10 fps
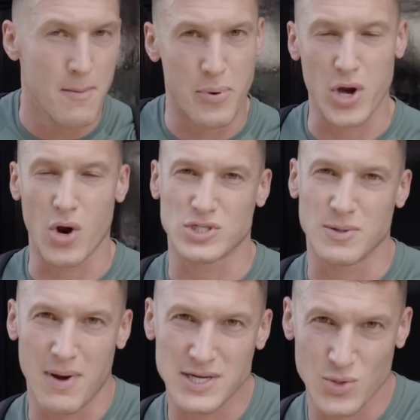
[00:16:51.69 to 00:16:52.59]
putting on
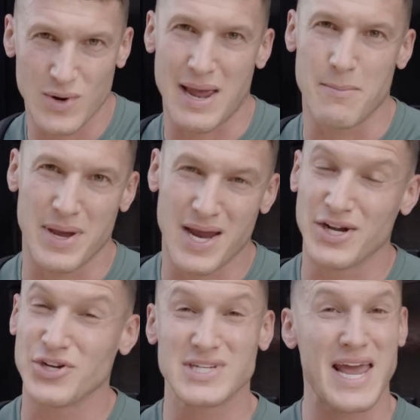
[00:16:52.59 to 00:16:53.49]
some muscle, getting bigger,
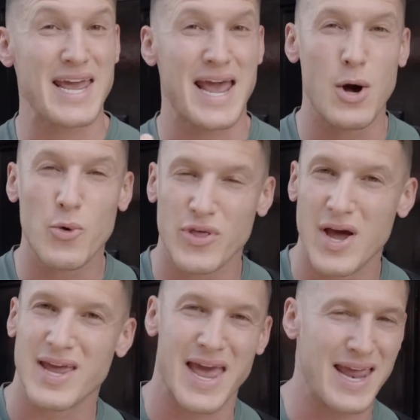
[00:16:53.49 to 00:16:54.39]
just getting
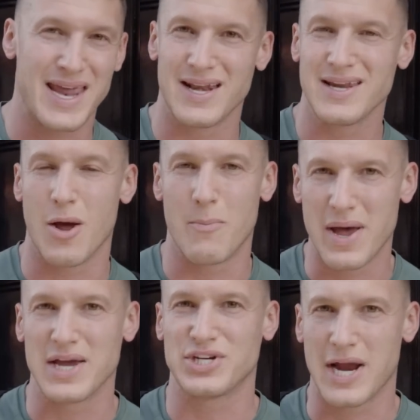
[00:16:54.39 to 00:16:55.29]
healthier, getting in, you know,
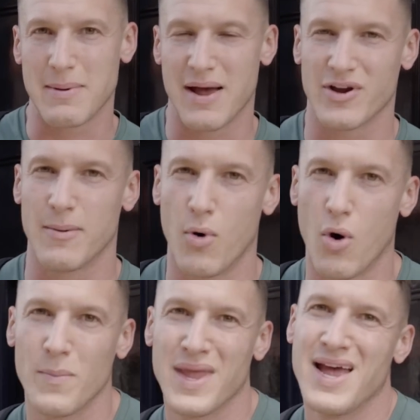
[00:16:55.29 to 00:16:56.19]
better shape, having a more